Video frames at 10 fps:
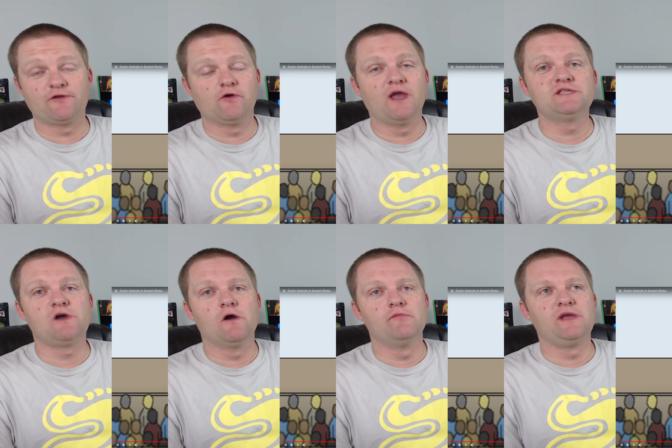Great's
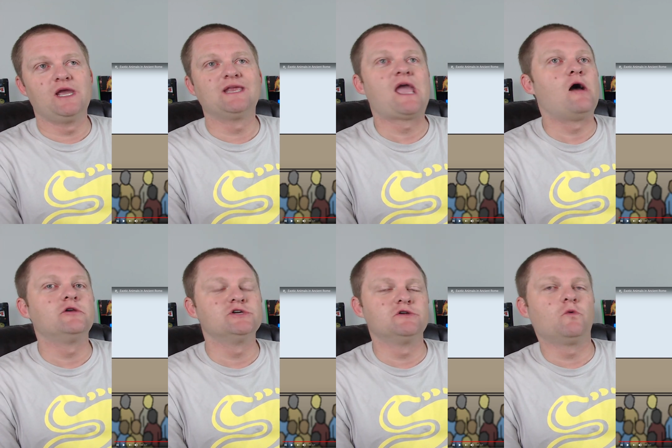army
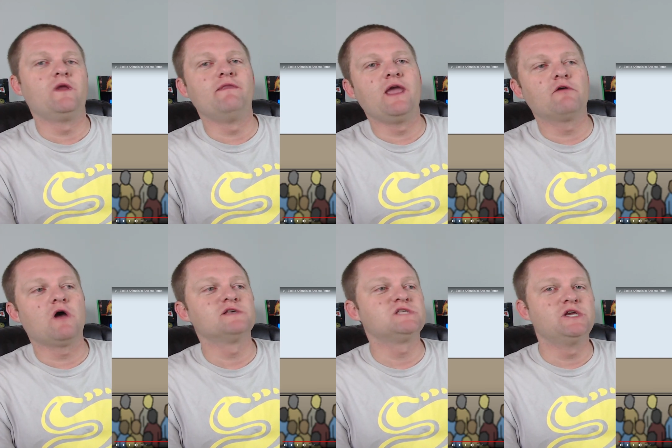encountered when they
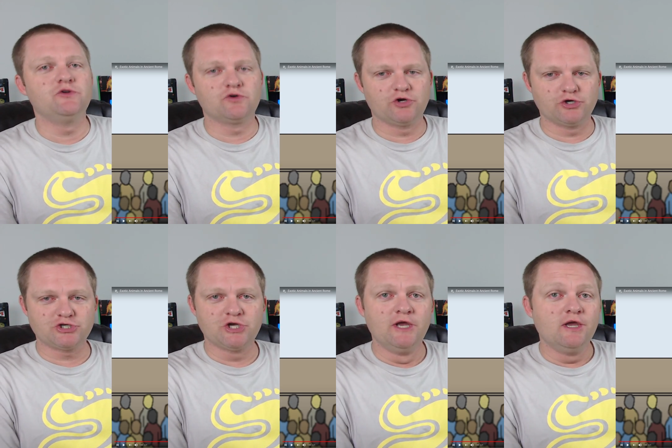crossed the Hindu Kush